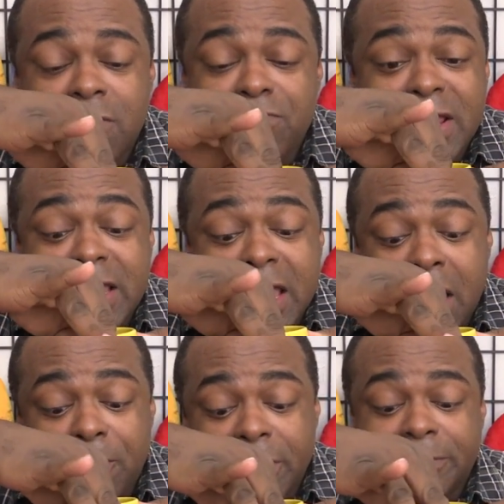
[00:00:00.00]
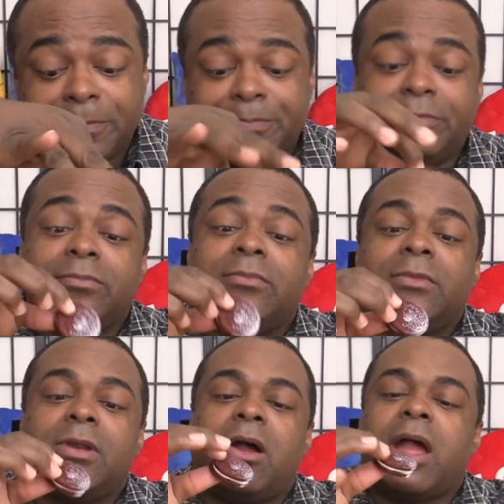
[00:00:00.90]
Pinky up.
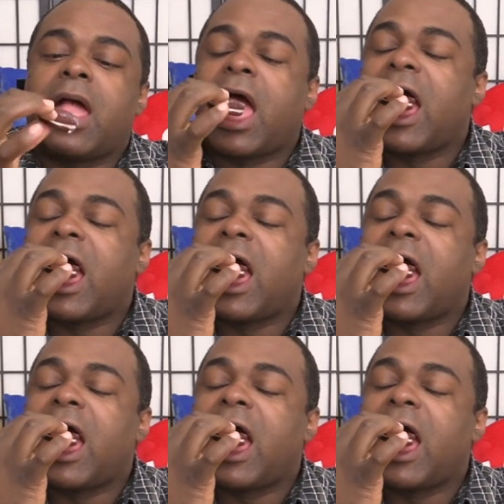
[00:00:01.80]
All right.